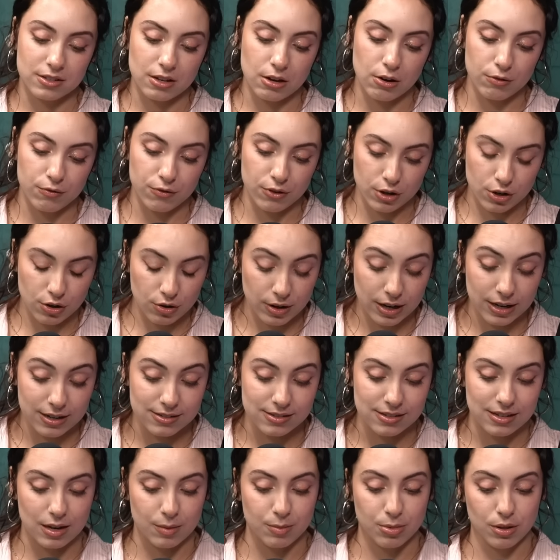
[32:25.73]
code for
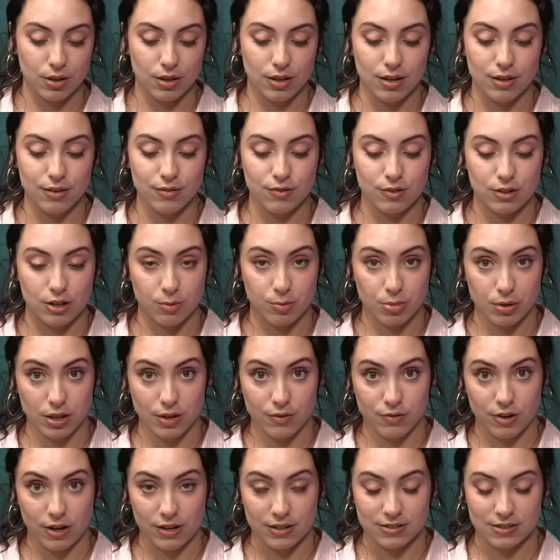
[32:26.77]
crazy, I believe. Yeah. You
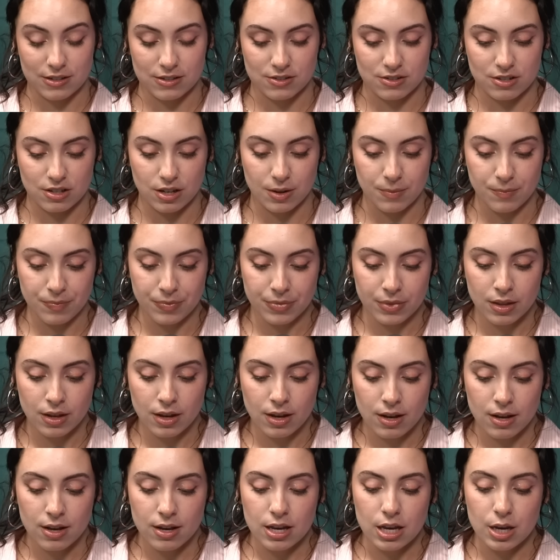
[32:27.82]
believe right, sister? Yep.
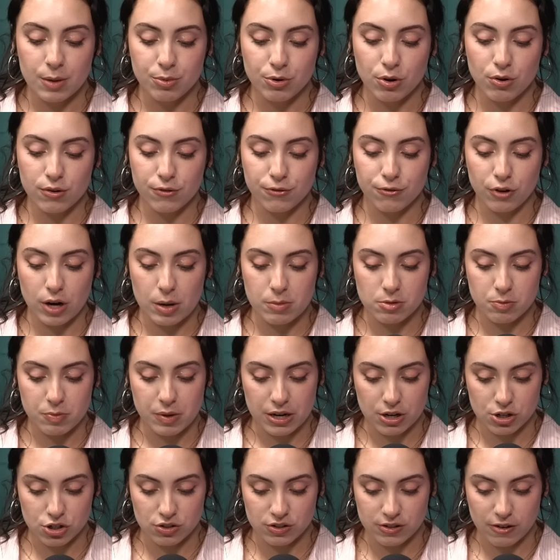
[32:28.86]
He broke framed
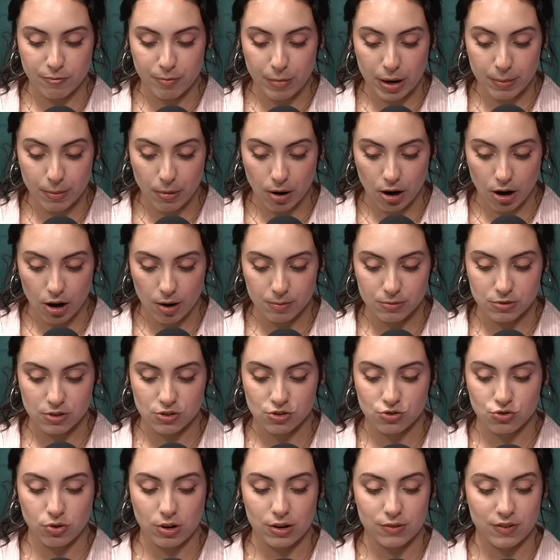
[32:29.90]
pictures of my mom,
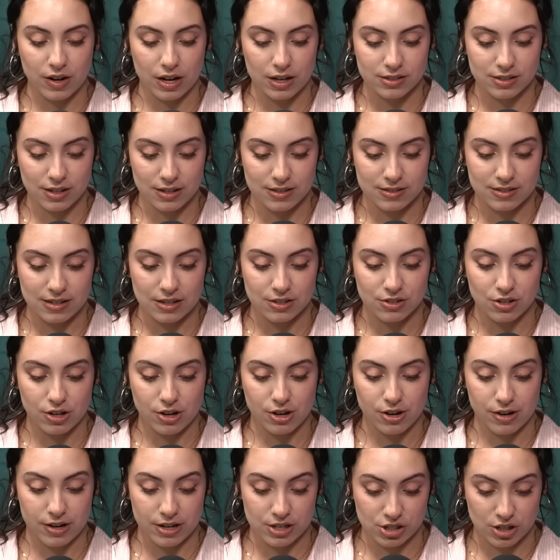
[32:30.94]
destroyed Valentine's Day
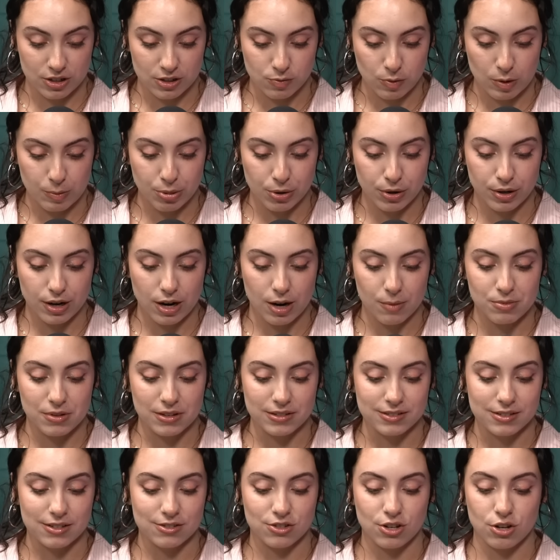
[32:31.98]
decorations we put up.
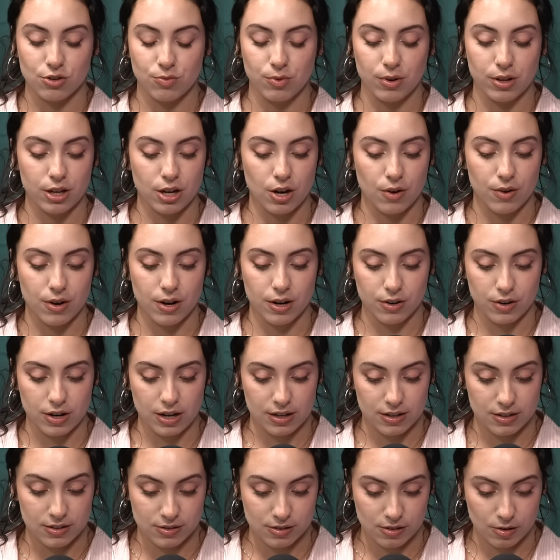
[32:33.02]
This list could really go on. Okay,
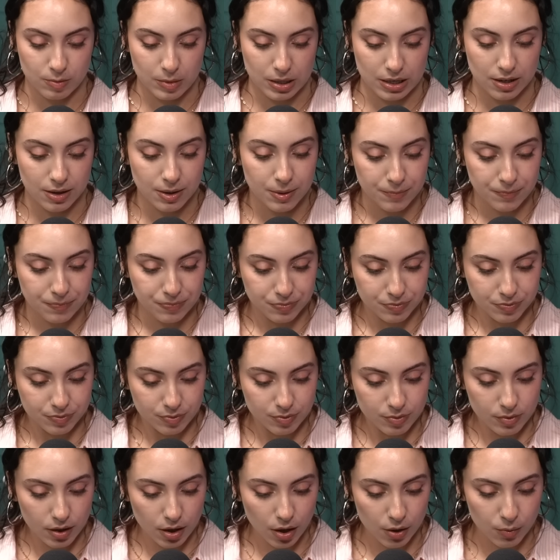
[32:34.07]
he's so me.
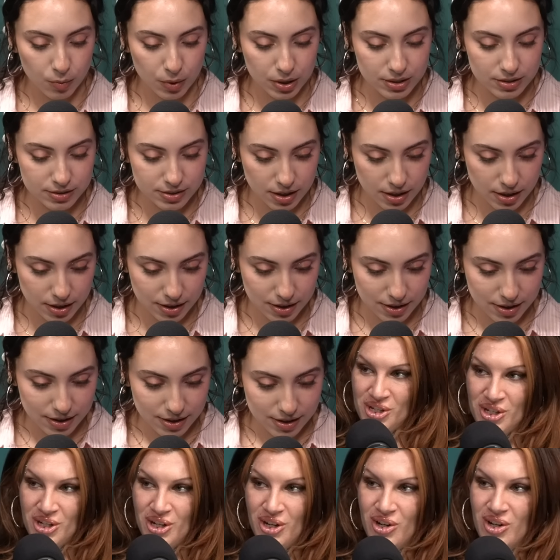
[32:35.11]
One time, this is
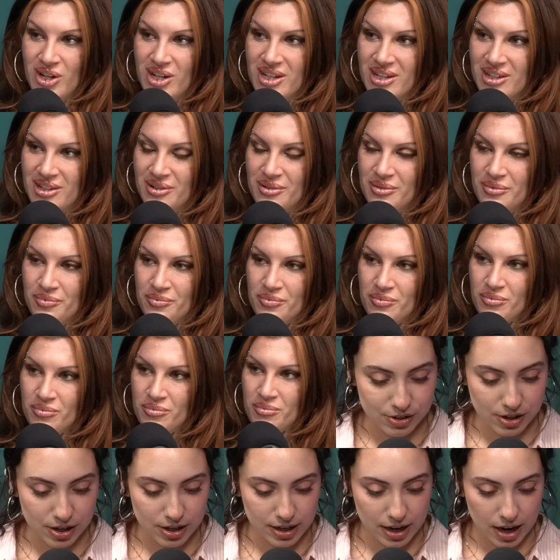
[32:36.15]
you. Yeah. So
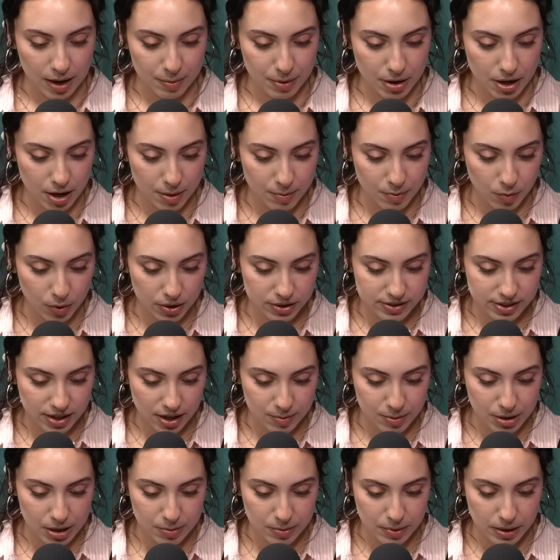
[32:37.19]
sorry, Gab. Um, one
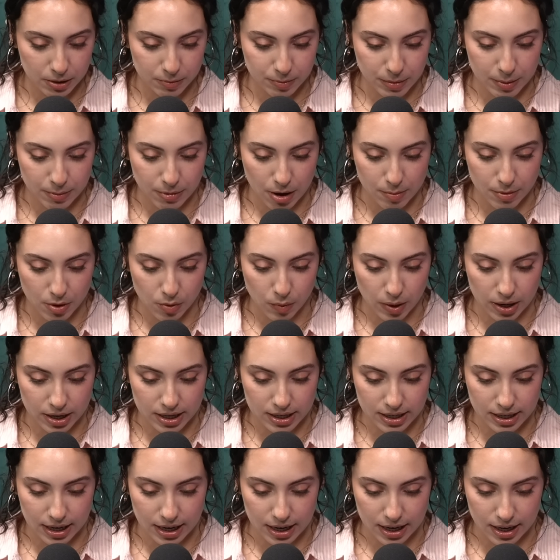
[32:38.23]
time he mailed my mom a
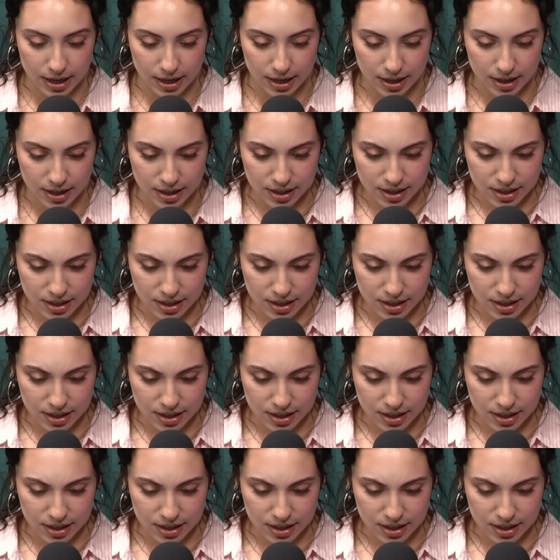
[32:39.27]
wedding care,